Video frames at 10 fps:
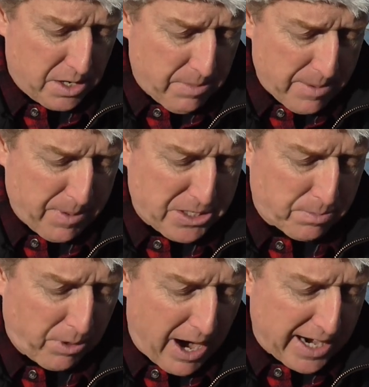You might be
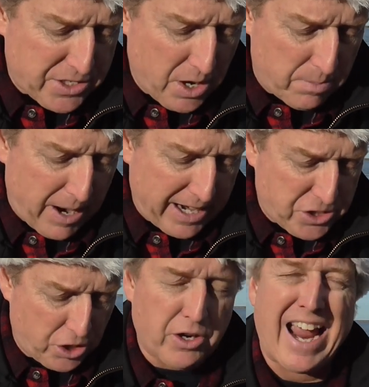surprised, though, by
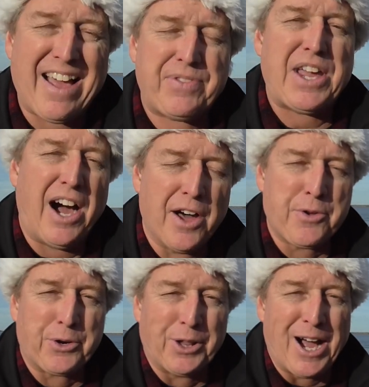a jerk at the
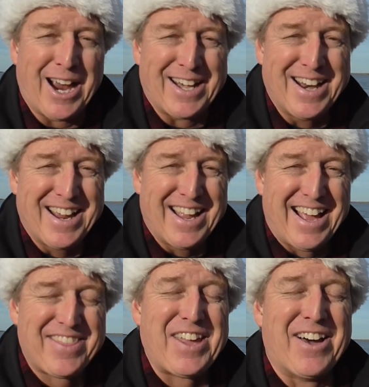other line,
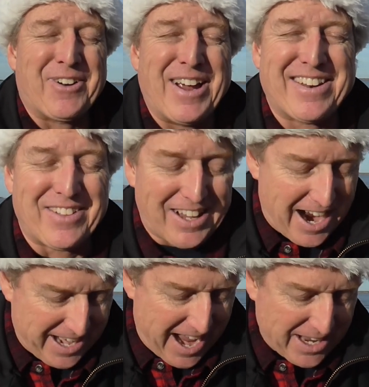at the other end of the
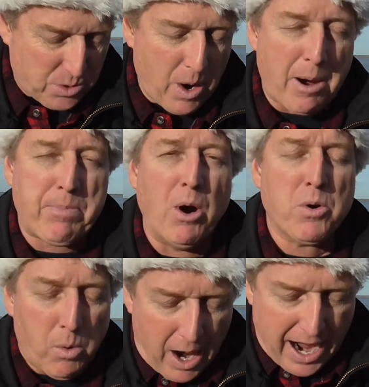line as well.
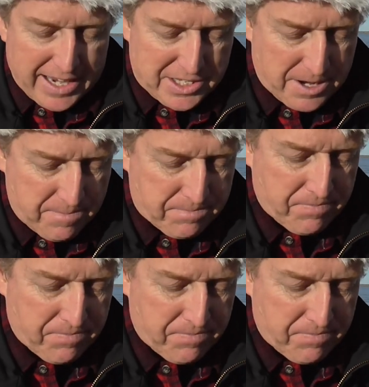Boat-wise,